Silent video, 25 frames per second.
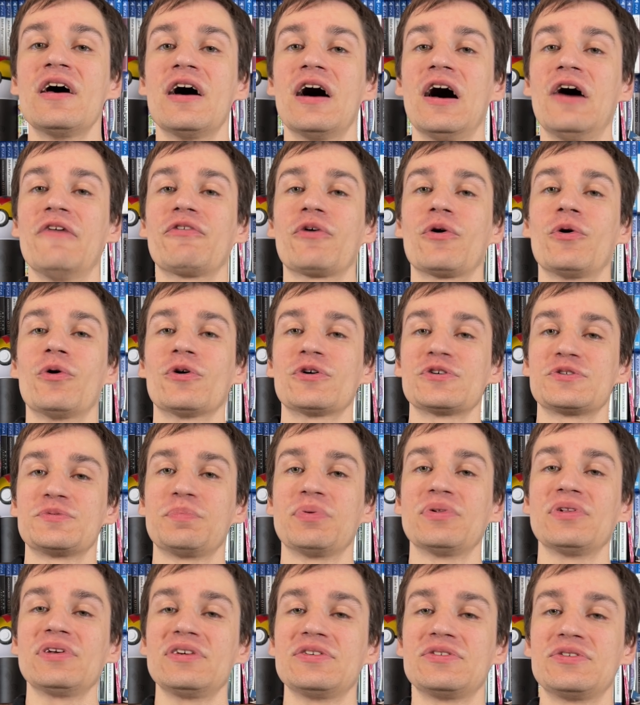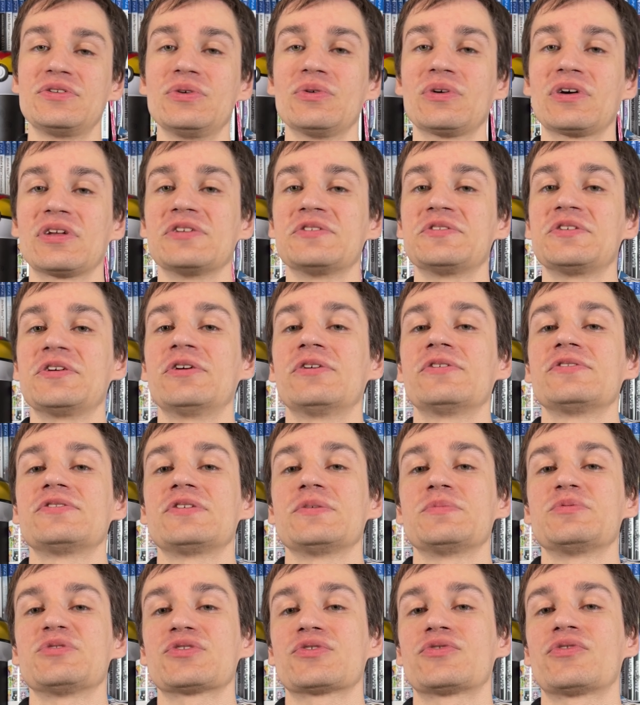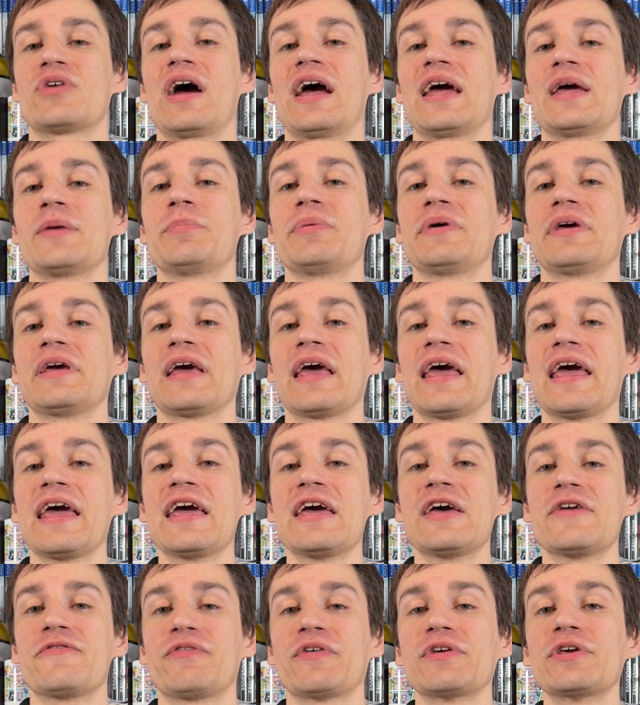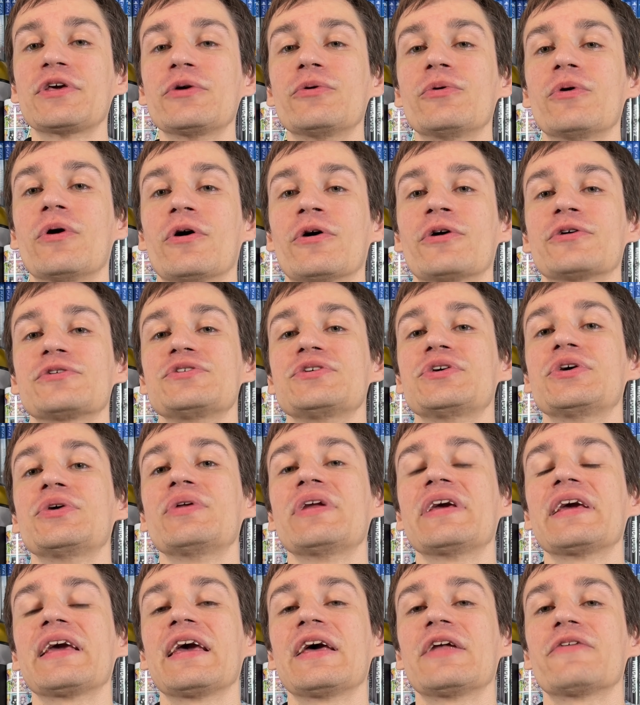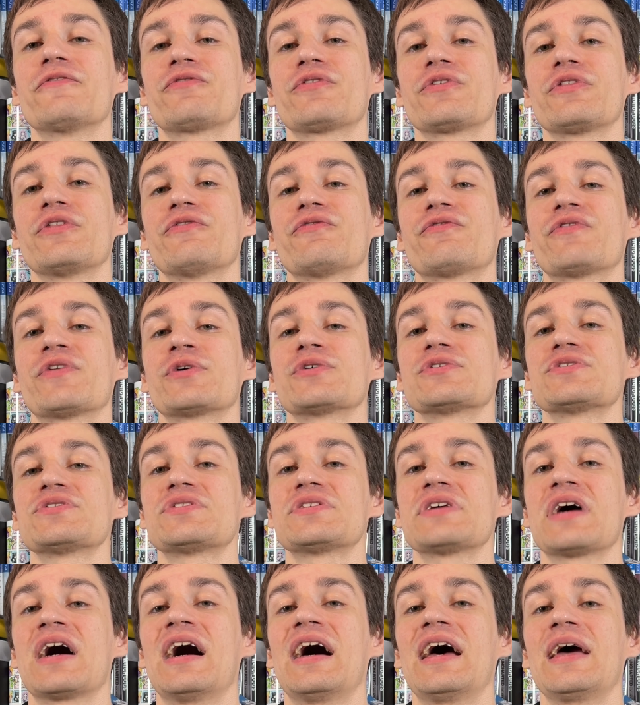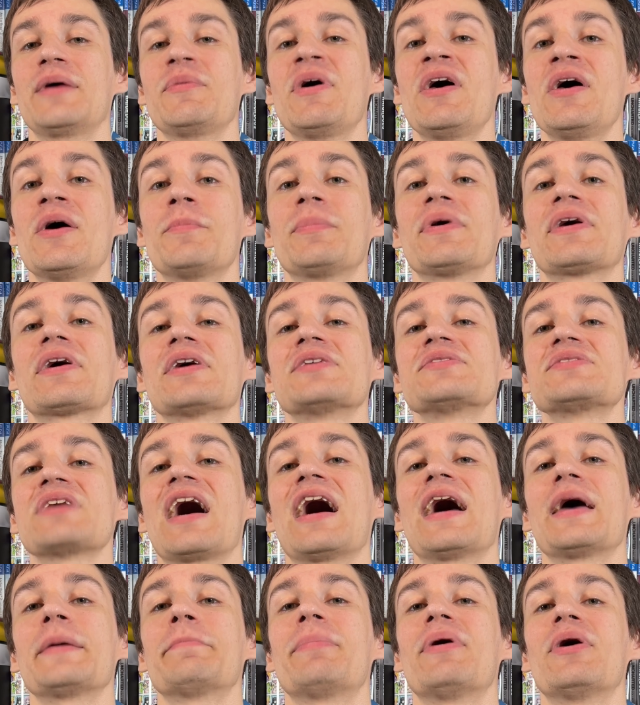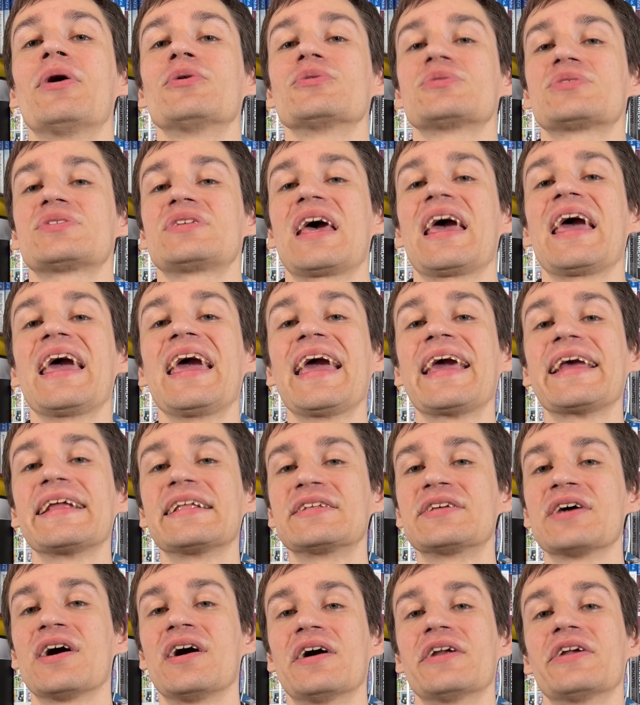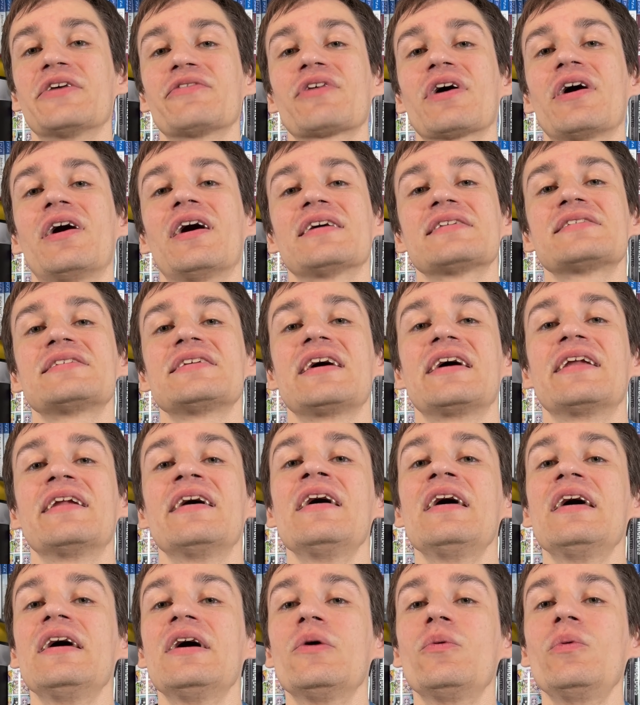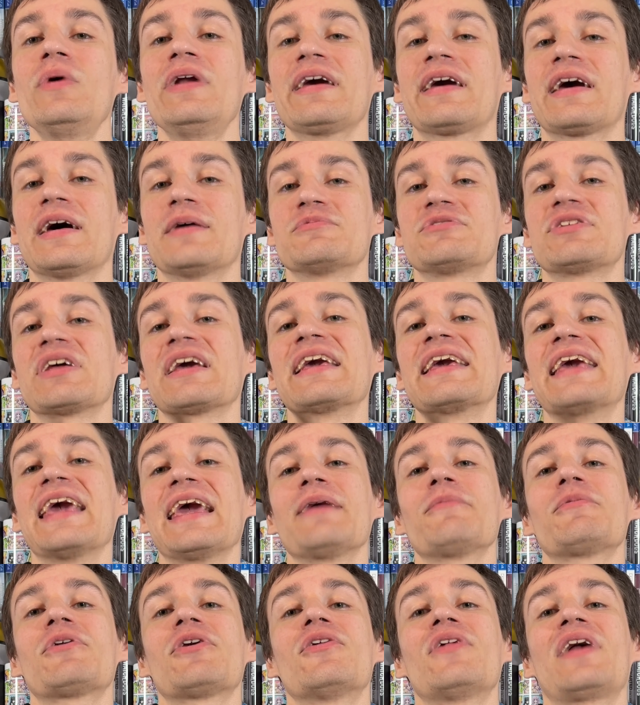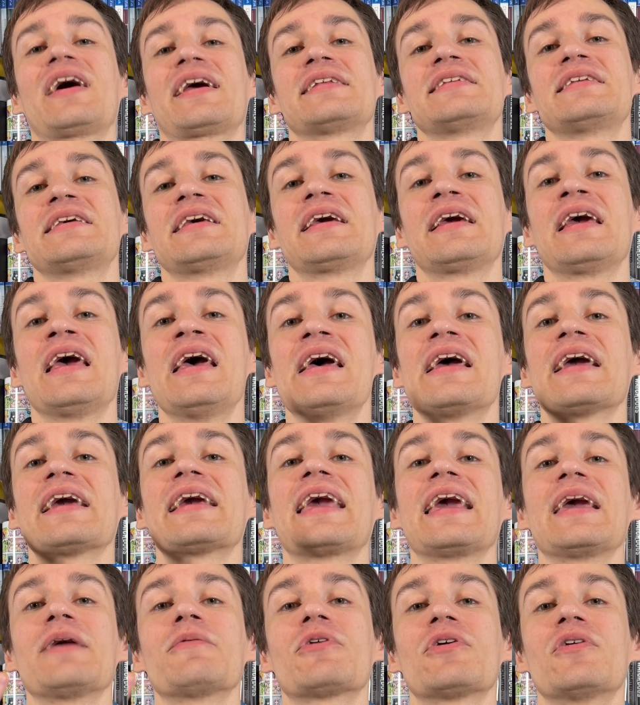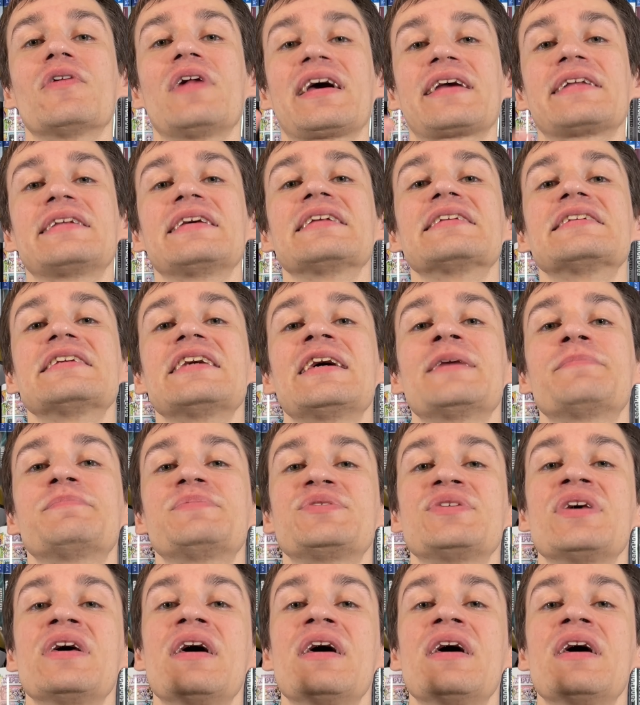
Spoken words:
Of course, please do consider subscribing if you are tuning in for the first time, because I post a ton of content when it comes to game collecting tips,